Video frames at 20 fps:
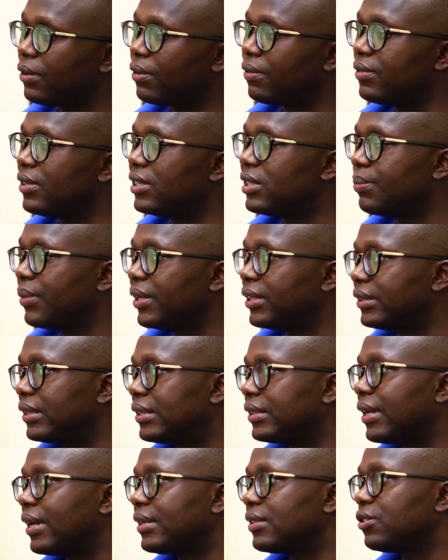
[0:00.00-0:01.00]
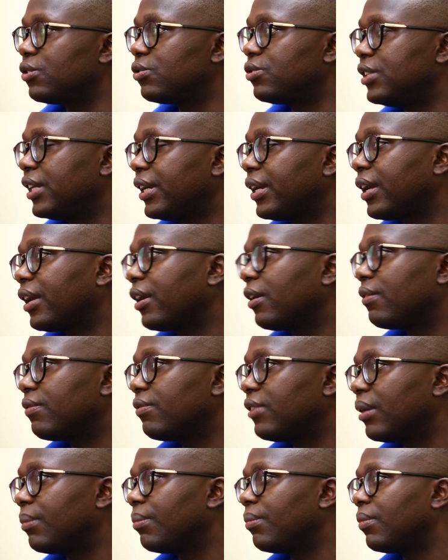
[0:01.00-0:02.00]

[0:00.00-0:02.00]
of this patient as you take care of them